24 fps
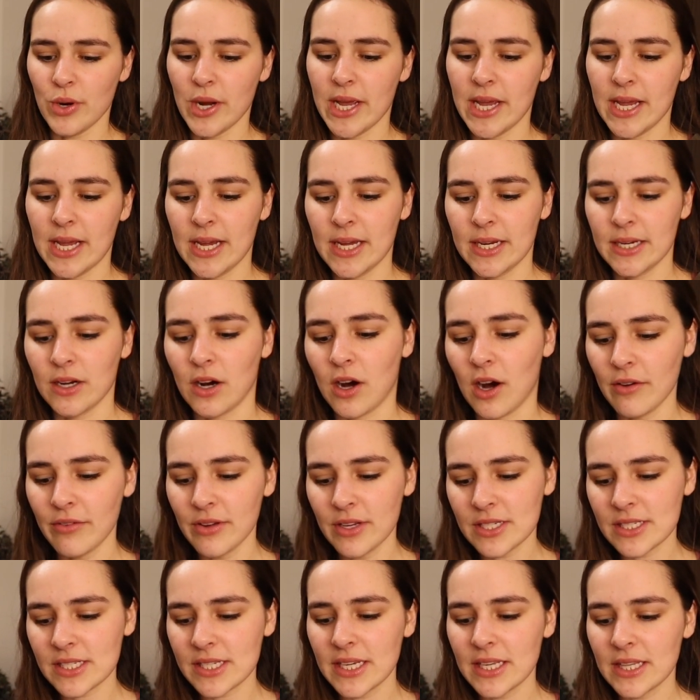And
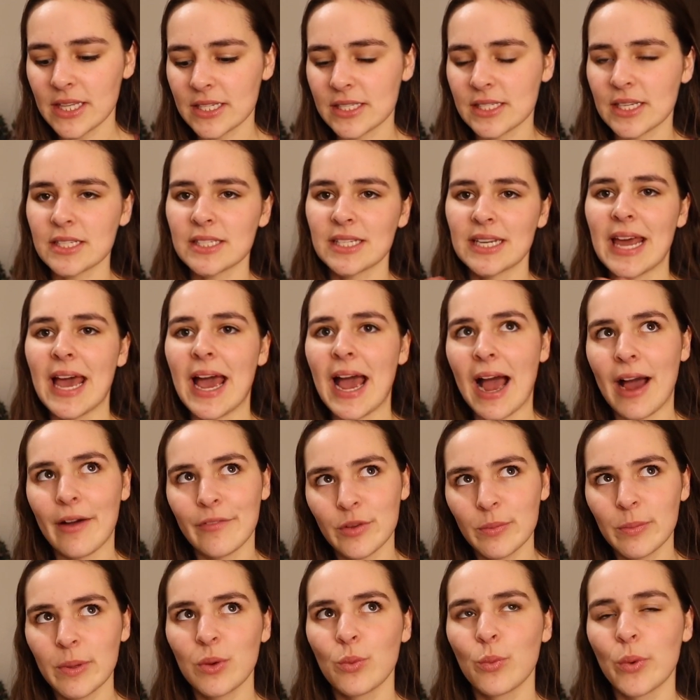obviously this doesn't have
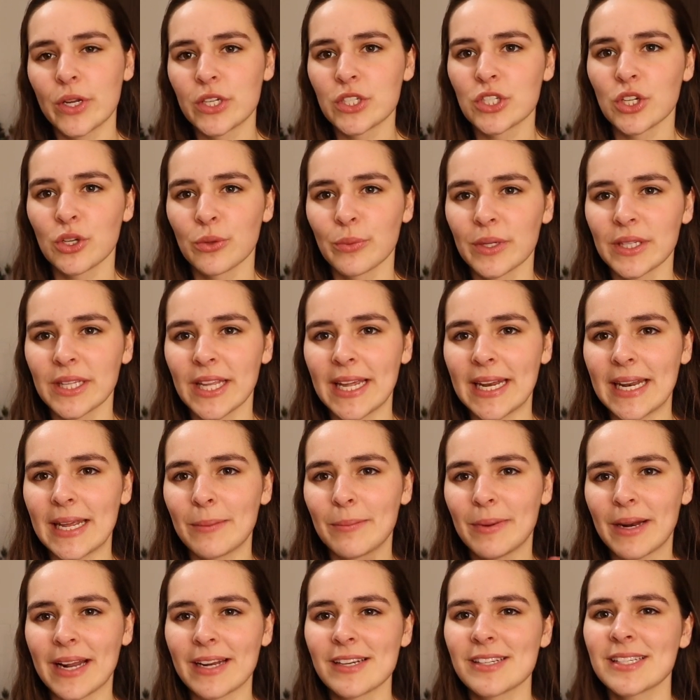to be winter related,
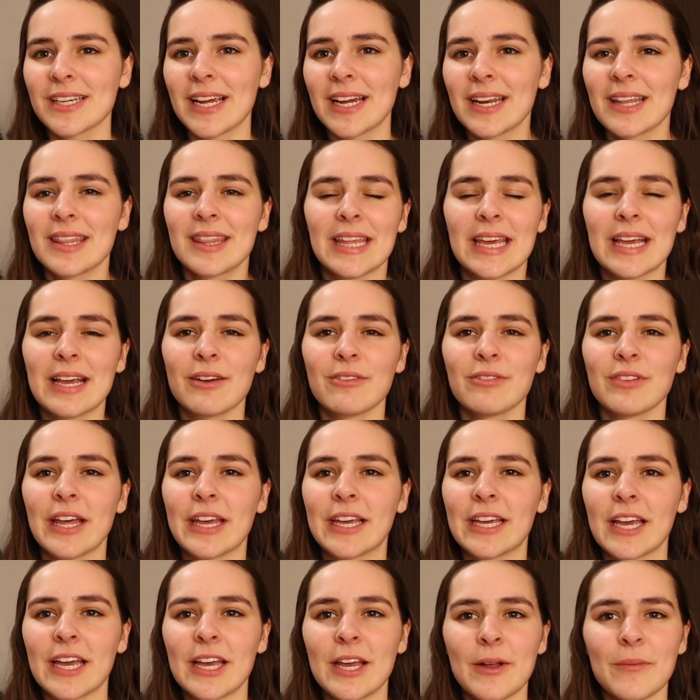but I just kind of think of
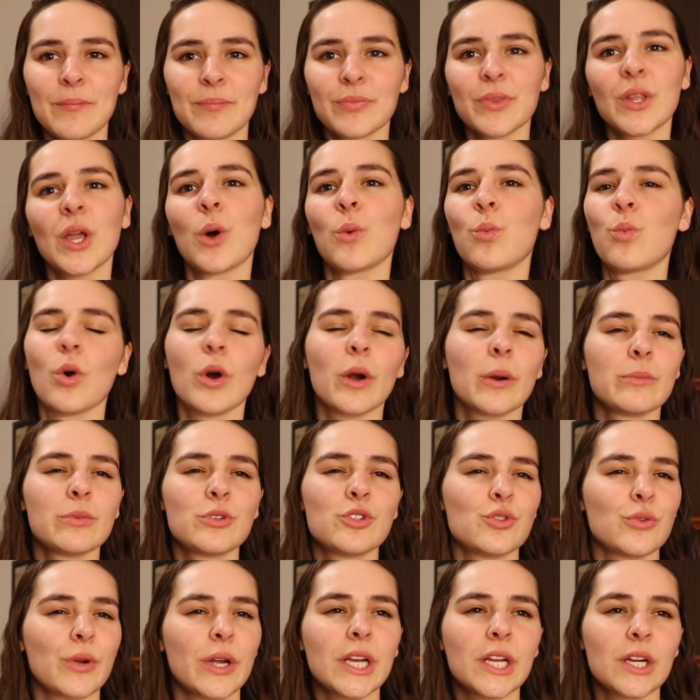like a warm
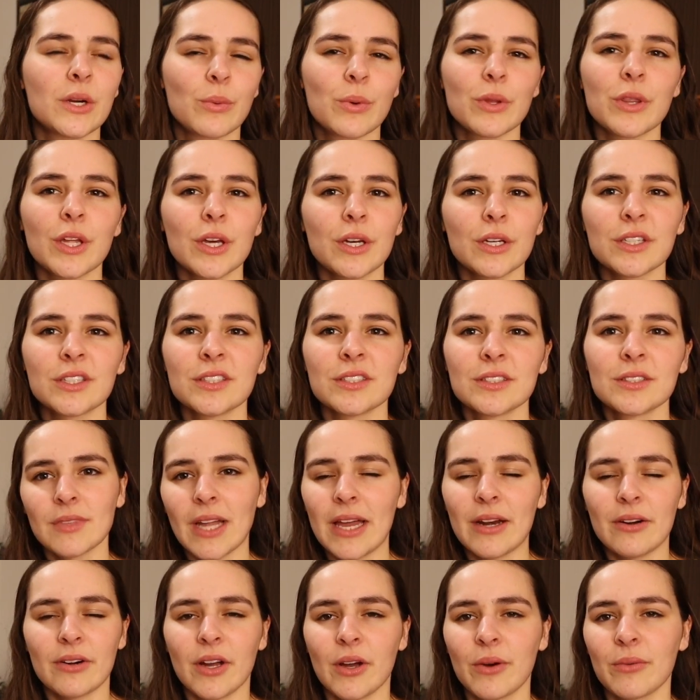drink with a,
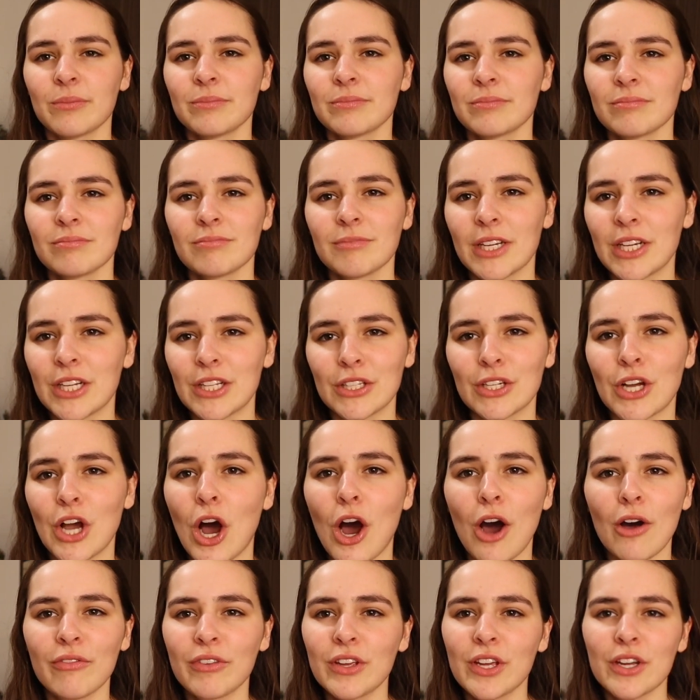I don't know, like a
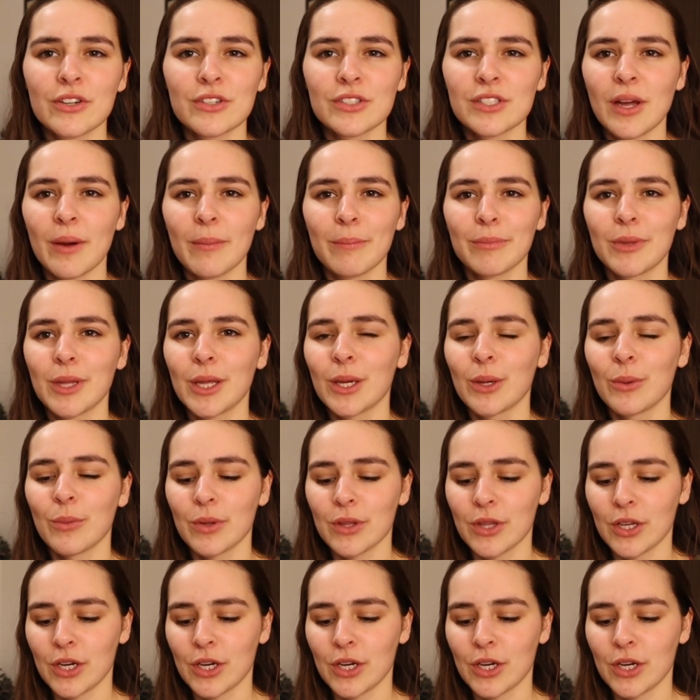coffee or something with